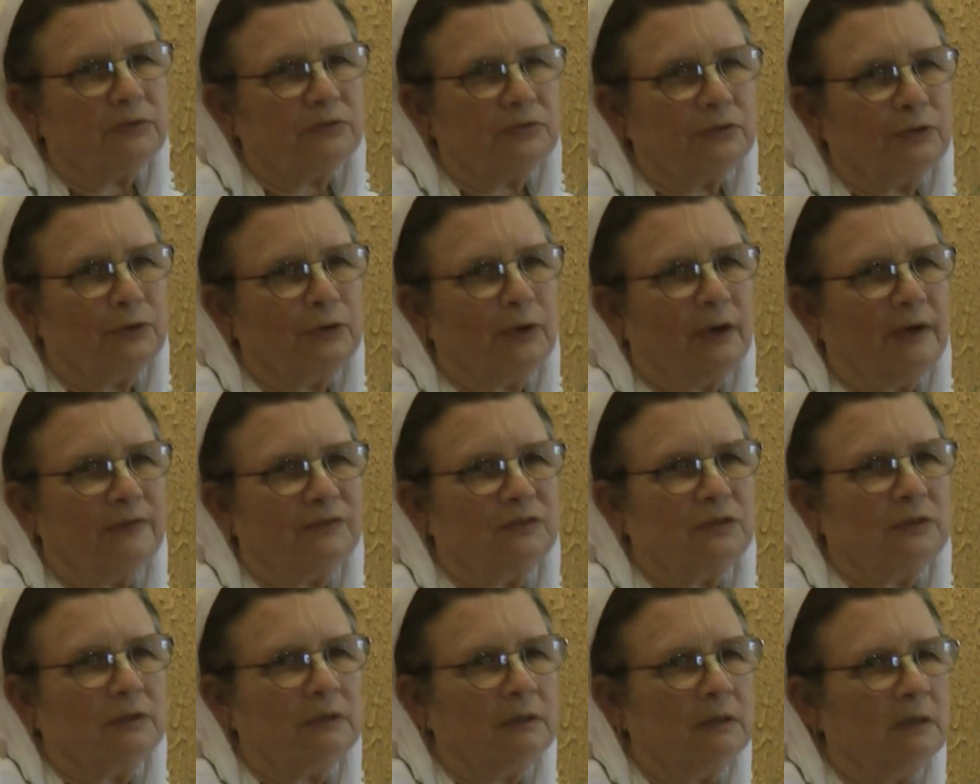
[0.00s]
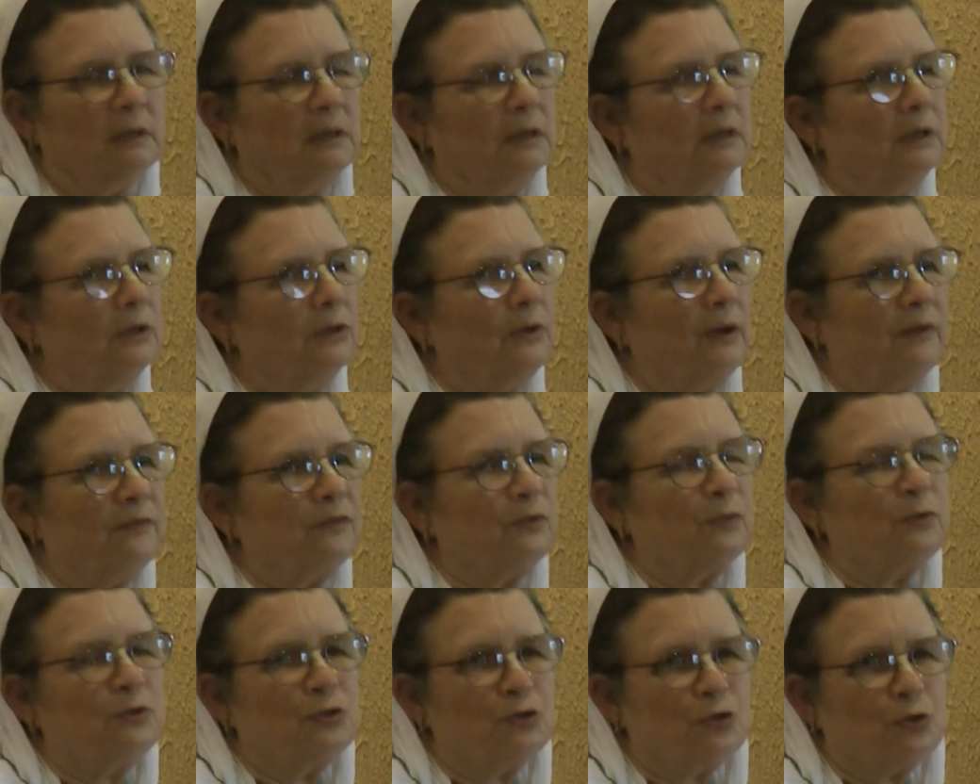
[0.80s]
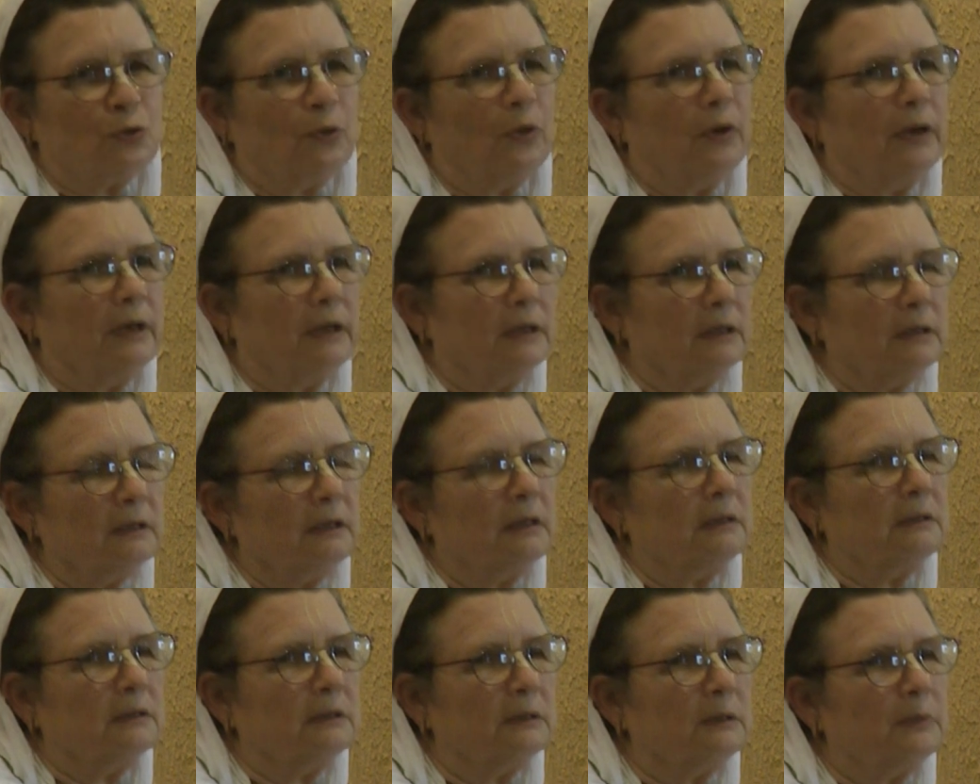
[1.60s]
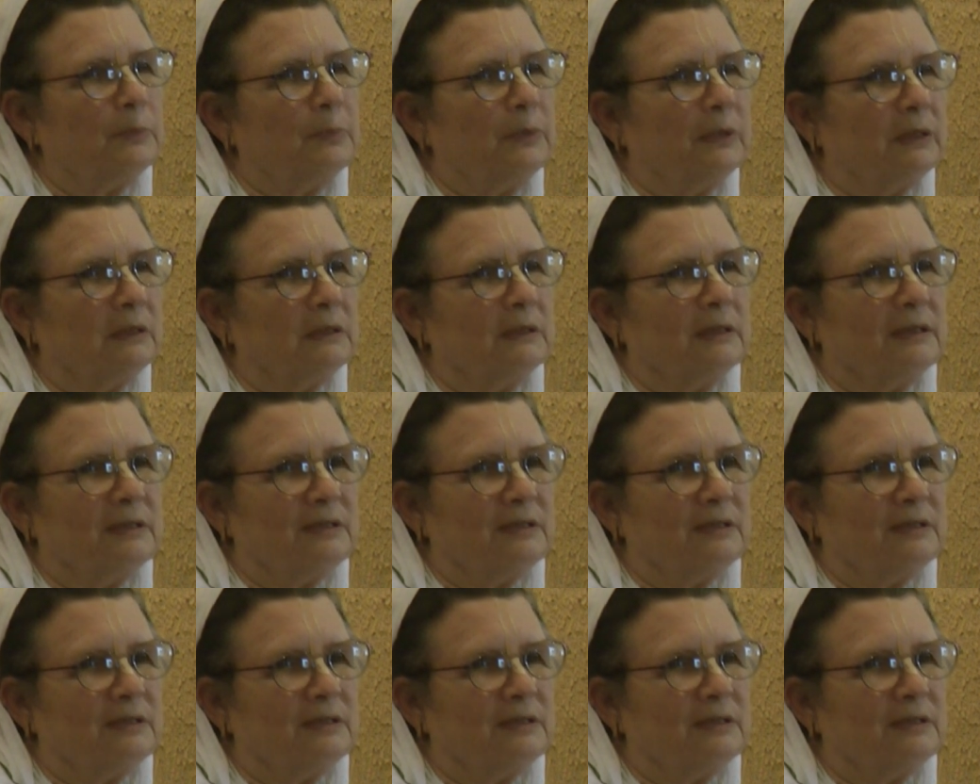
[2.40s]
So you have to enjoy a little bit